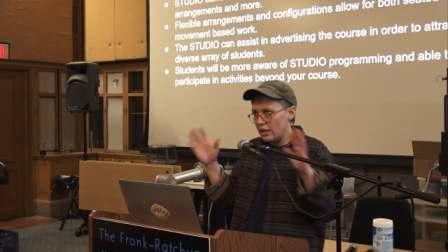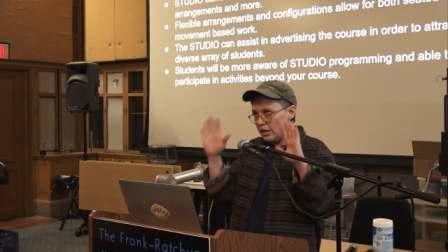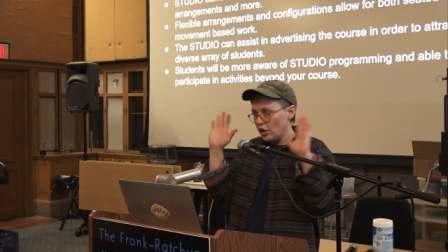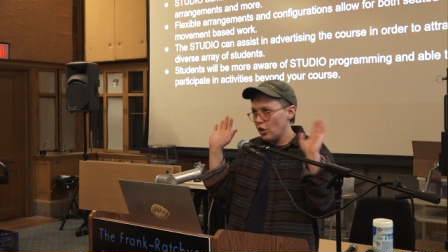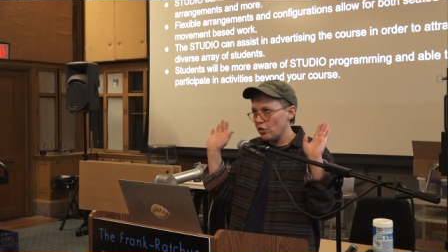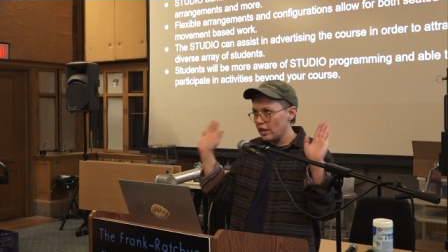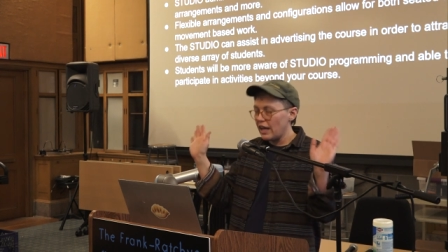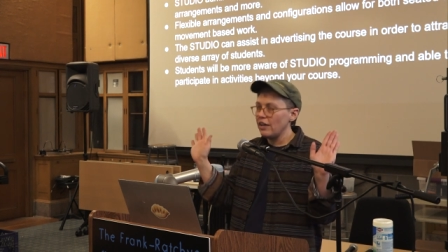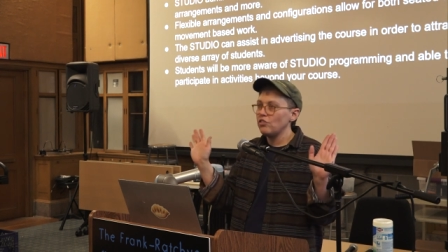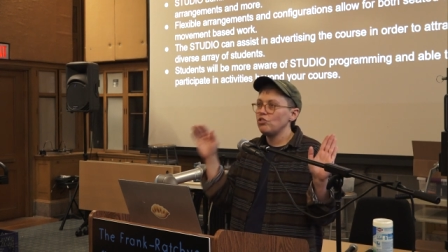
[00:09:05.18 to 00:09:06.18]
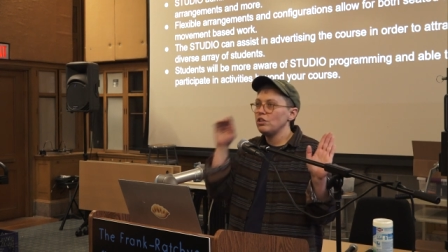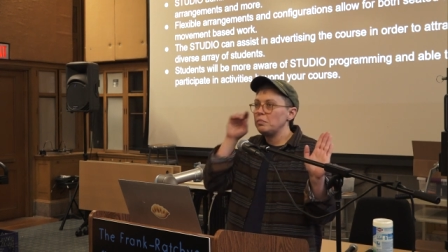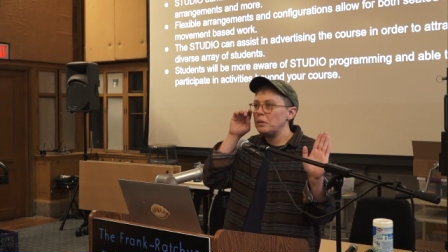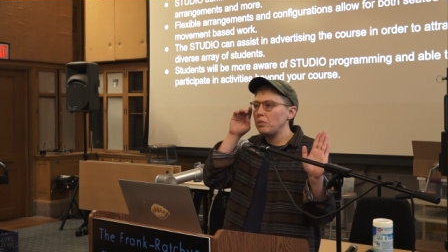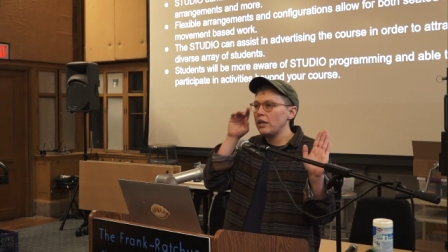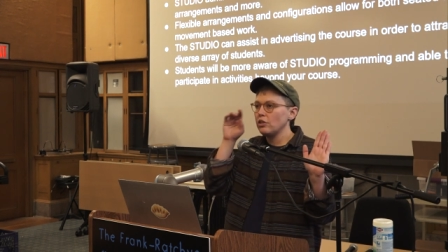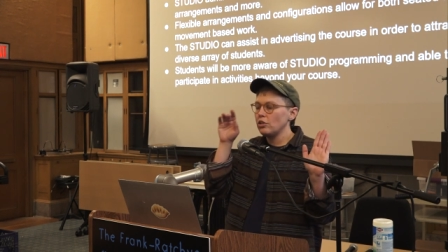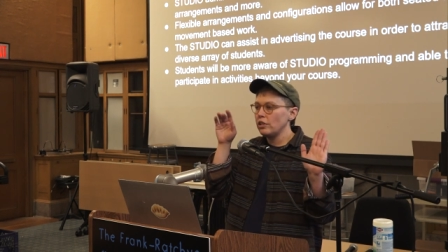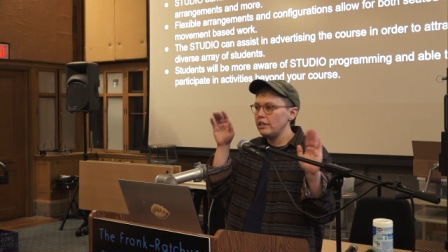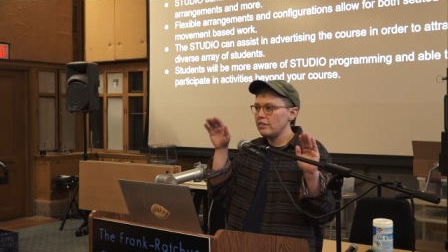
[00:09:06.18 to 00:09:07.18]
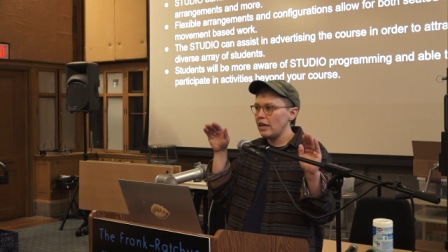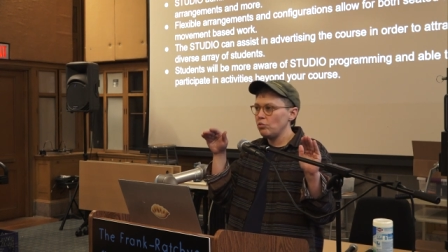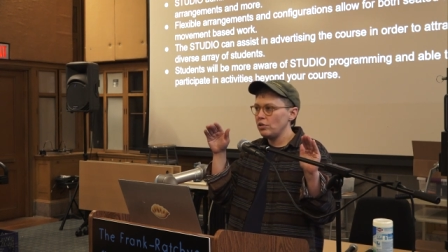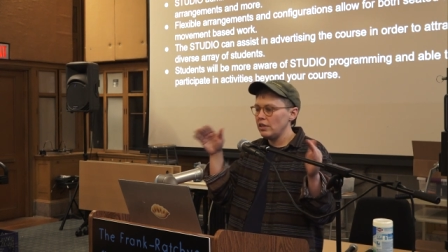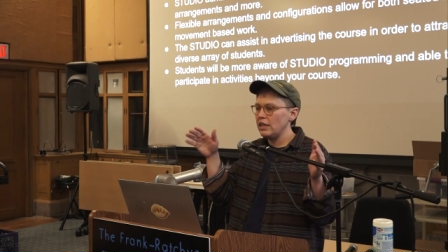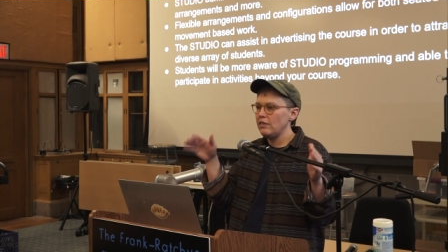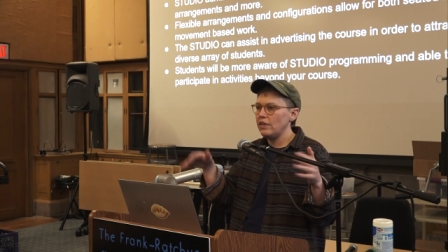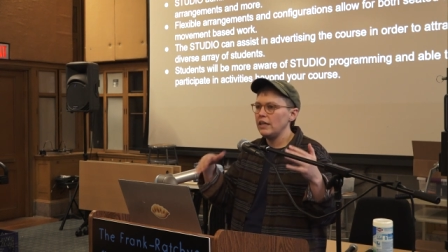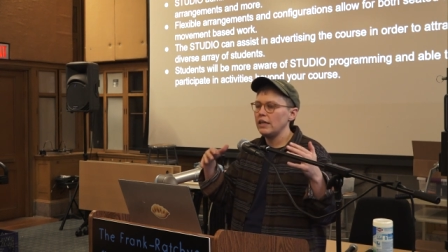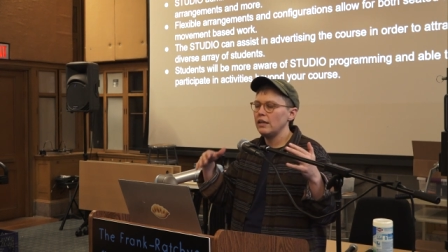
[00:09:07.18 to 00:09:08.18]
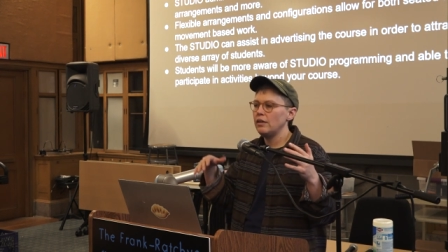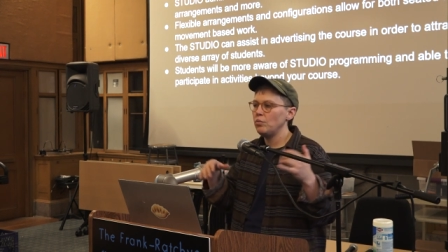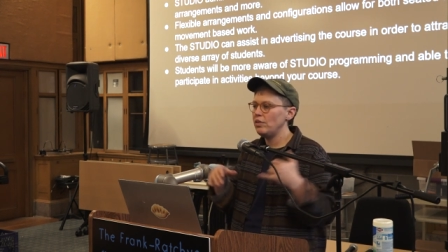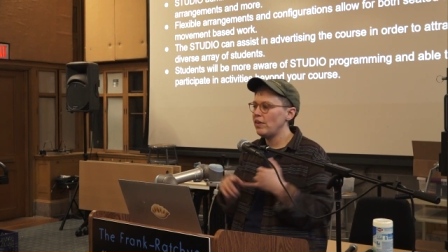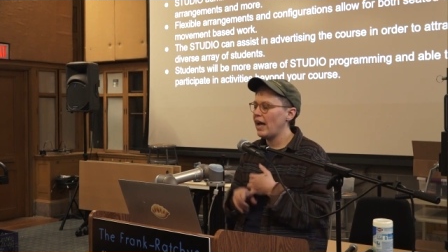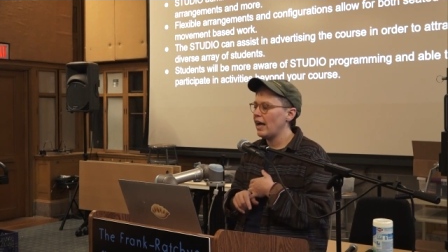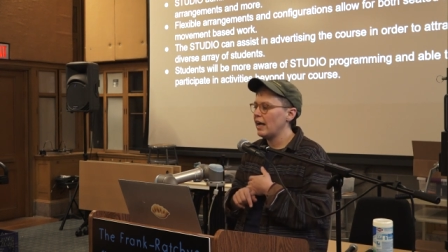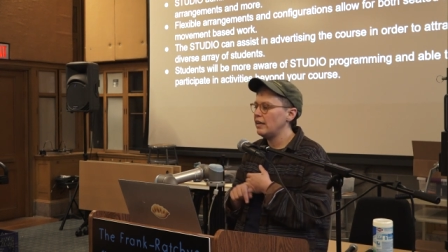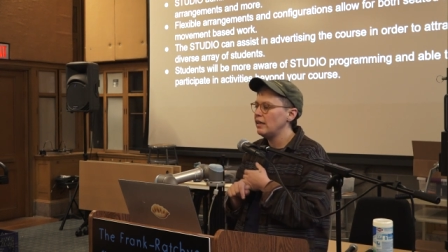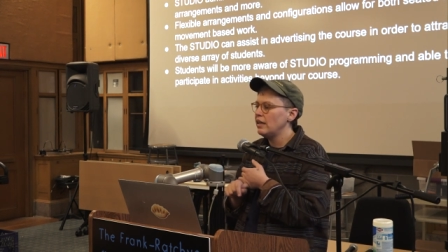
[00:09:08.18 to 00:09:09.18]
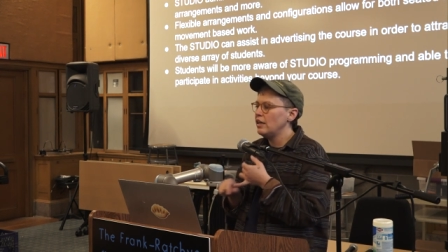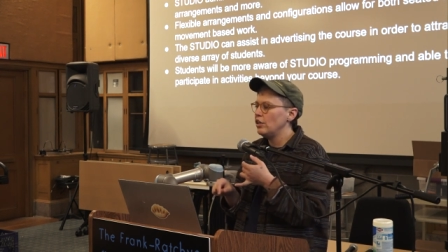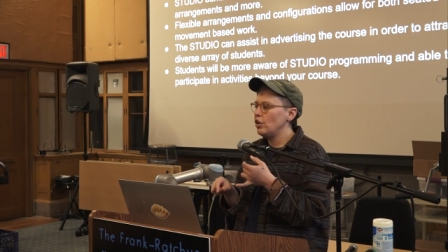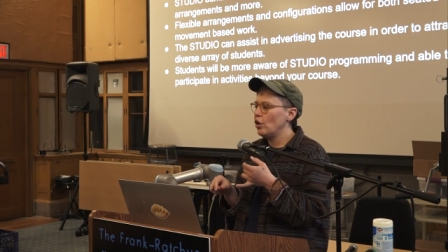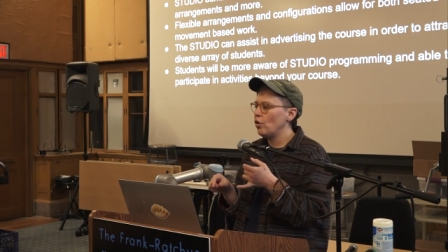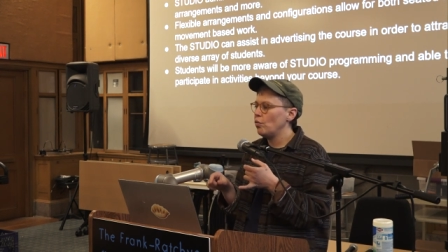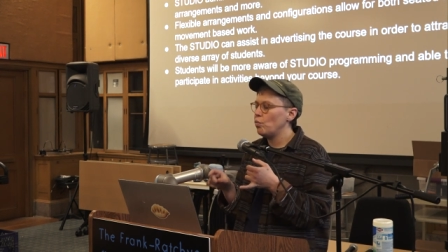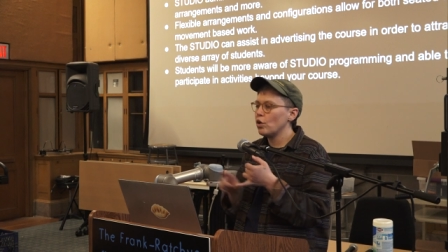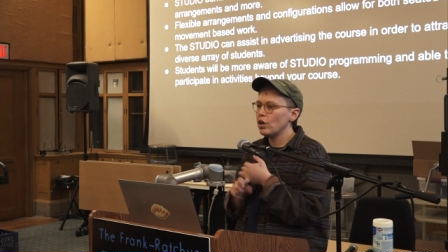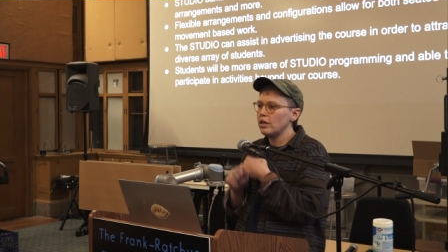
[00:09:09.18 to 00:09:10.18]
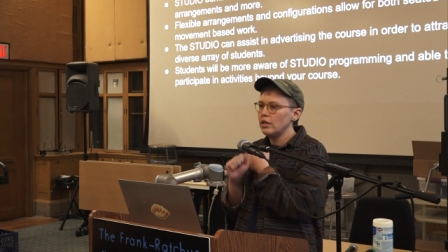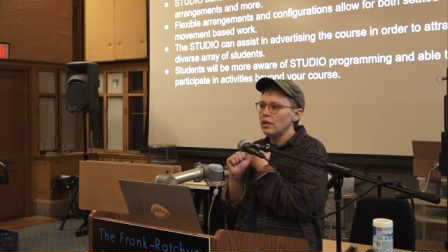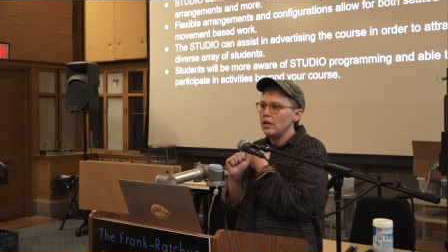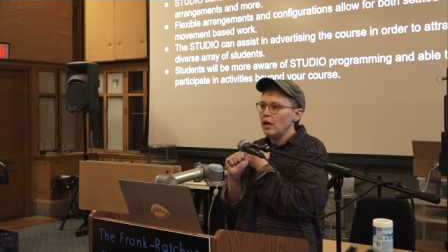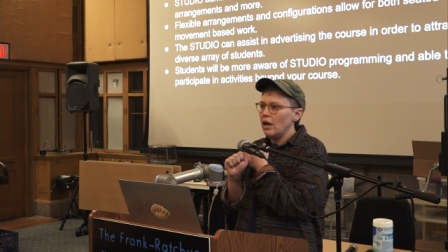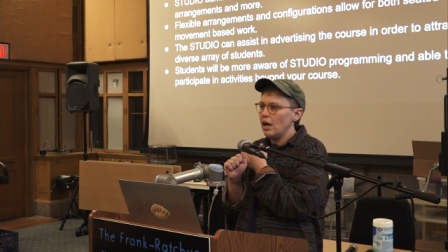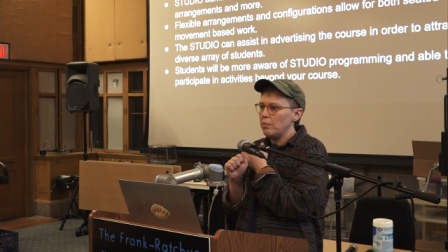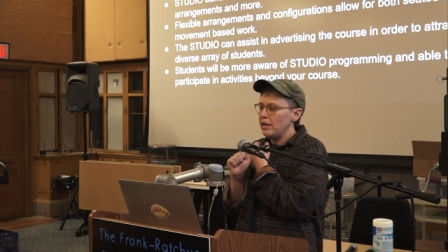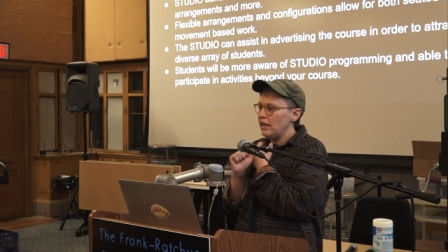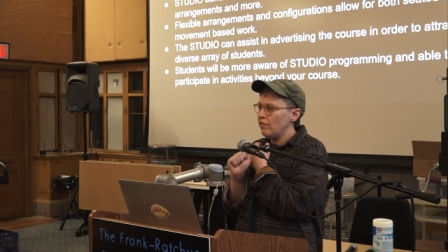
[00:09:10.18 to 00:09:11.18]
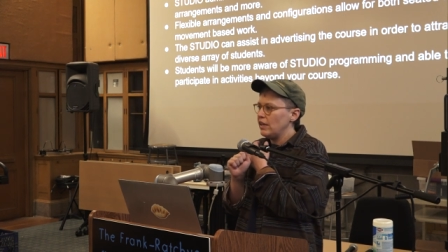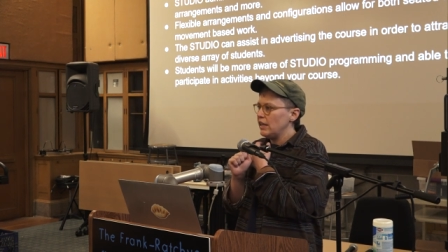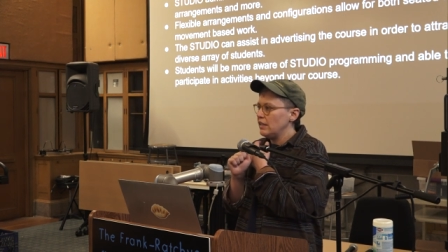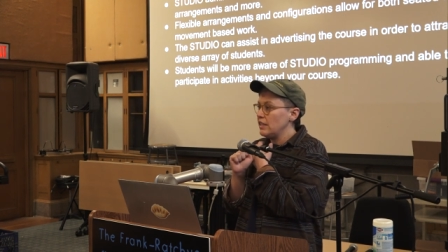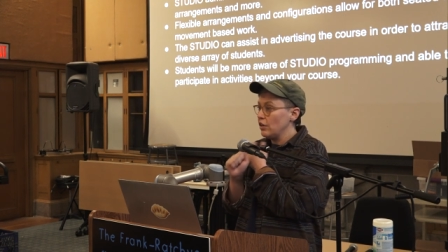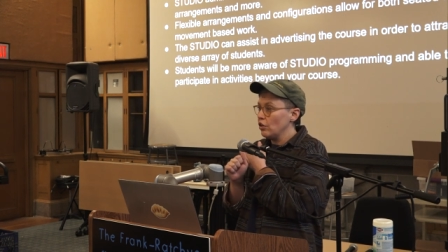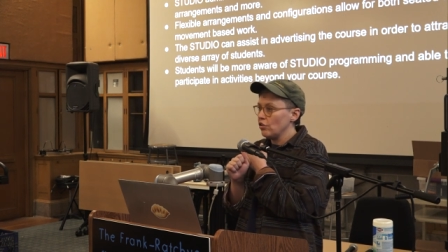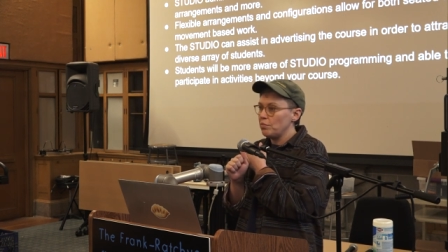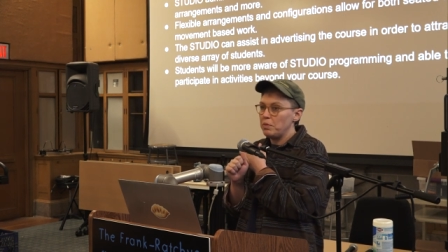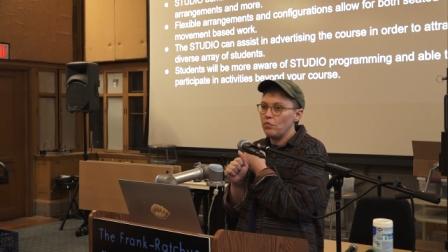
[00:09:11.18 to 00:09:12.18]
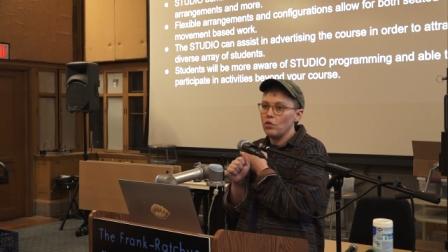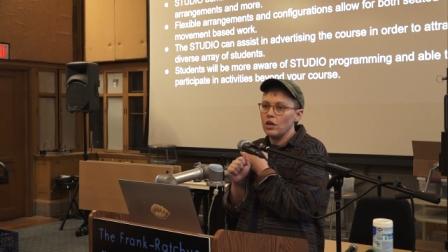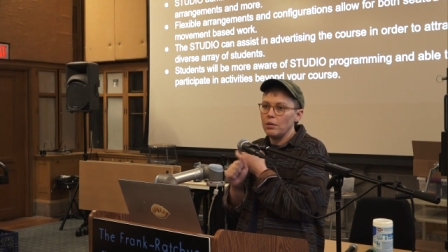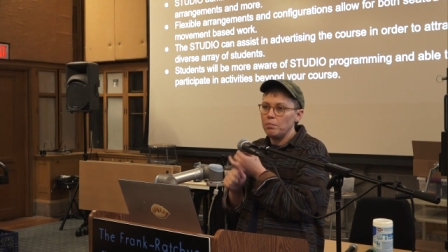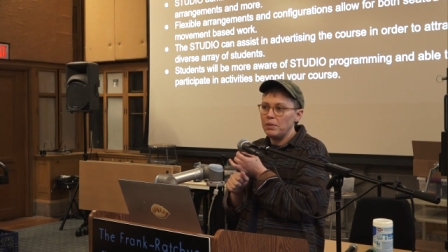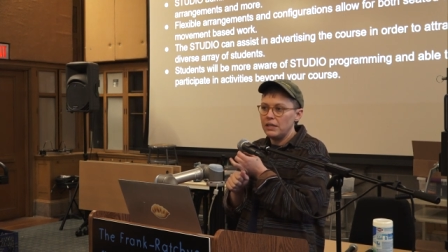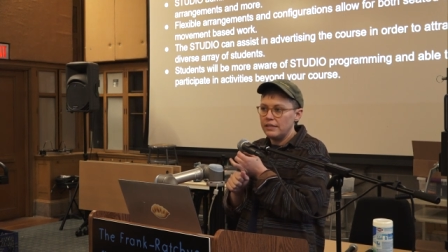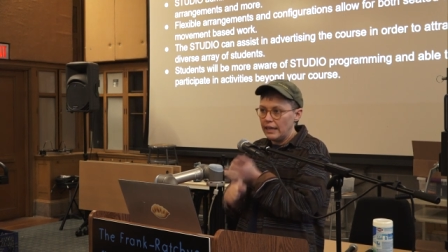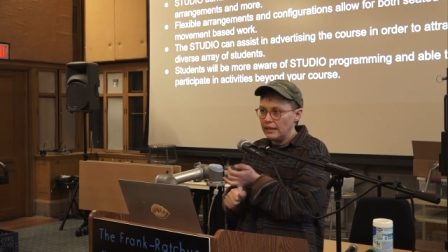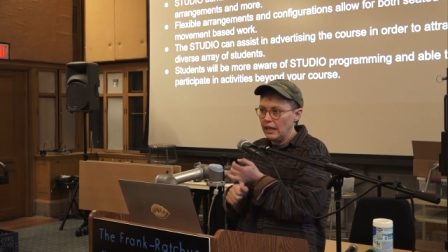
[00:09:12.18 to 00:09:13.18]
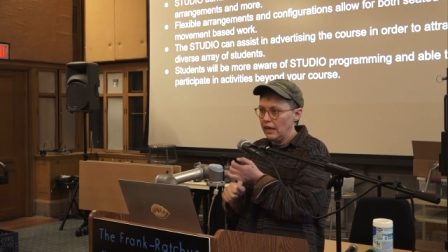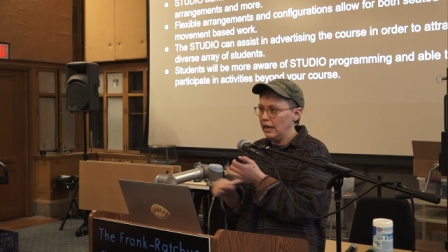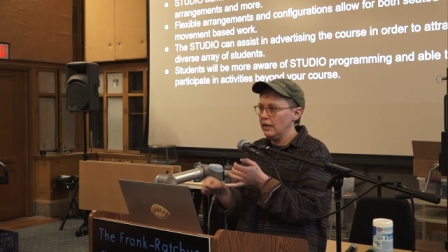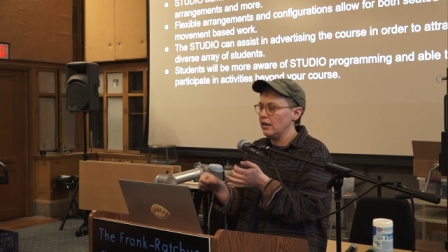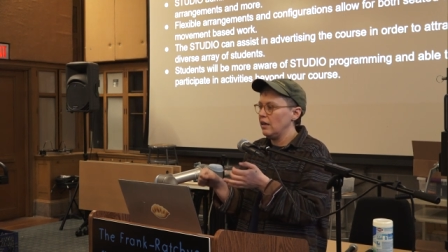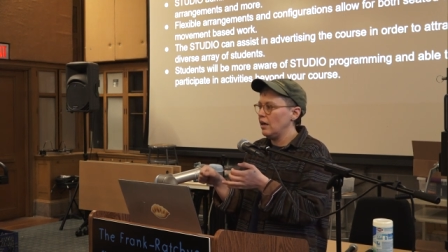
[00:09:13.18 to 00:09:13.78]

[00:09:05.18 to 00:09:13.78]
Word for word: you know, the class shouldn't be regularly scheduled in the evening, we've had, you know, work evening dinners before a big deadline.